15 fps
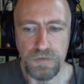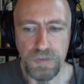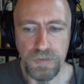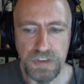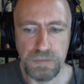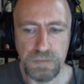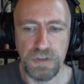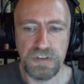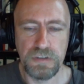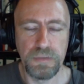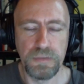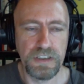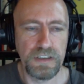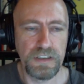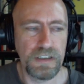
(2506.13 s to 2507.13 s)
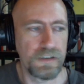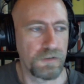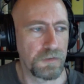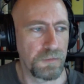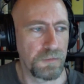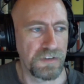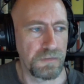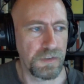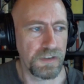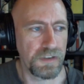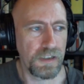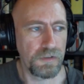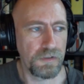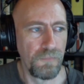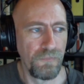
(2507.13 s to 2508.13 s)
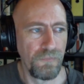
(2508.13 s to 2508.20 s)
things possible that are not possible now.